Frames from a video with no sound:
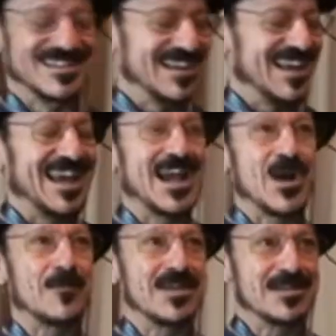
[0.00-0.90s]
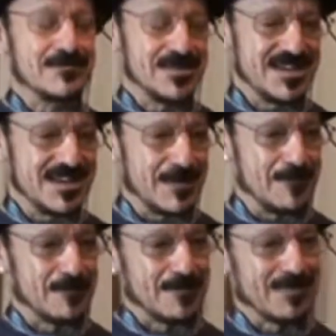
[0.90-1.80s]
right. Airbnb,
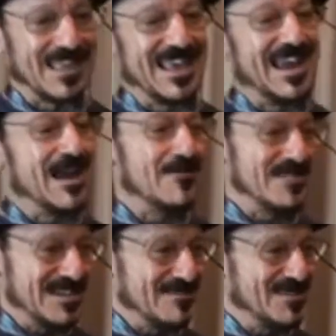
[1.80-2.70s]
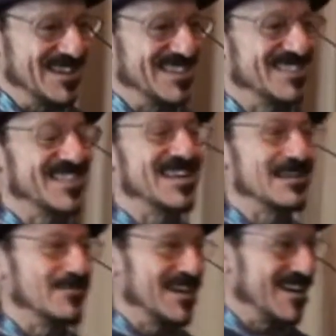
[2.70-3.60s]

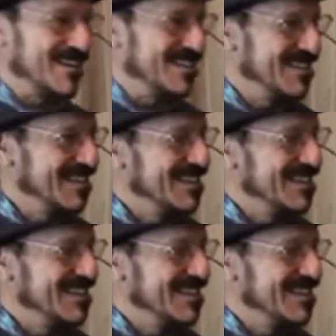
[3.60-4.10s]
think about it.